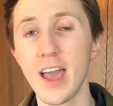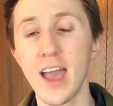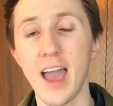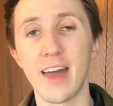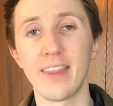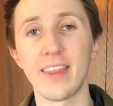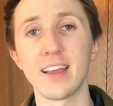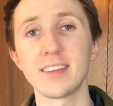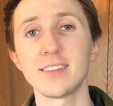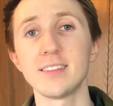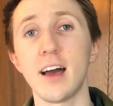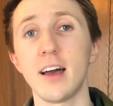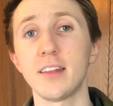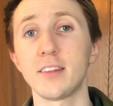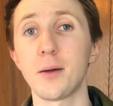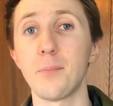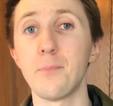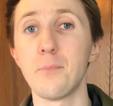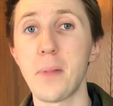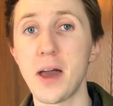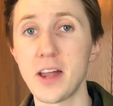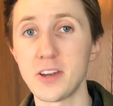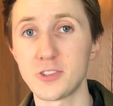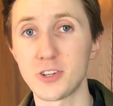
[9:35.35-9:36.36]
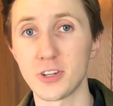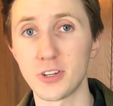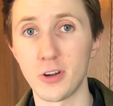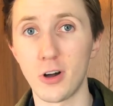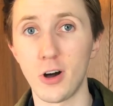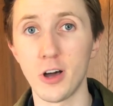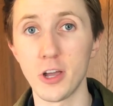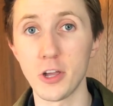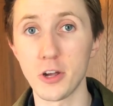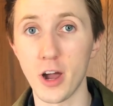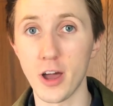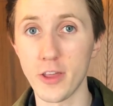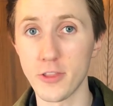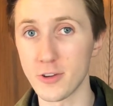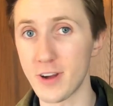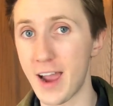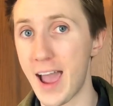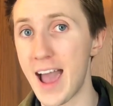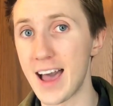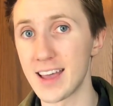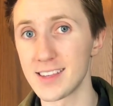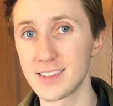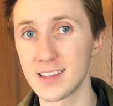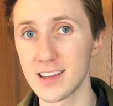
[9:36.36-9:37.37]
And that's not to mention all your other
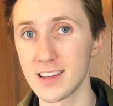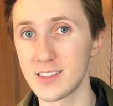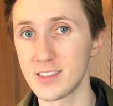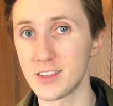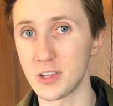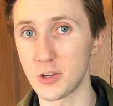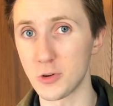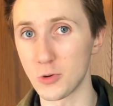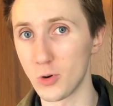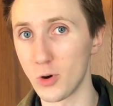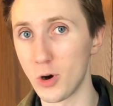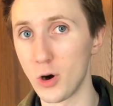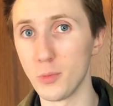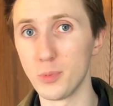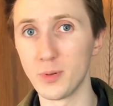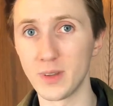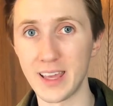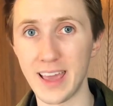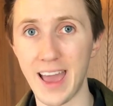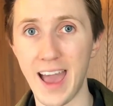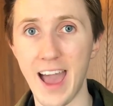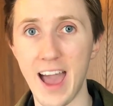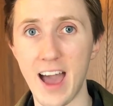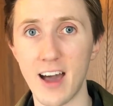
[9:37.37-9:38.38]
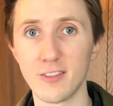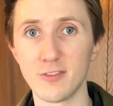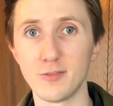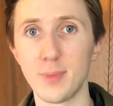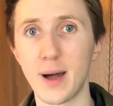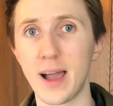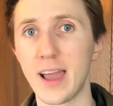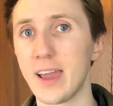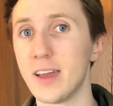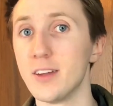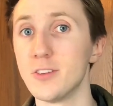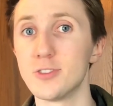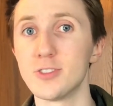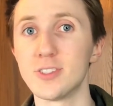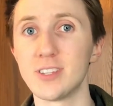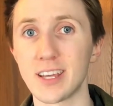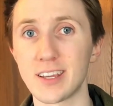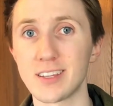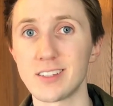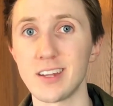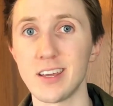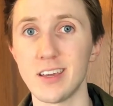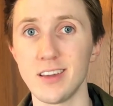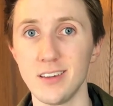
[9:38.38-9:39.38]
assets that you will hopefully have by age
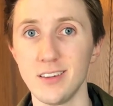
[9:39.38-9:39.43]
60.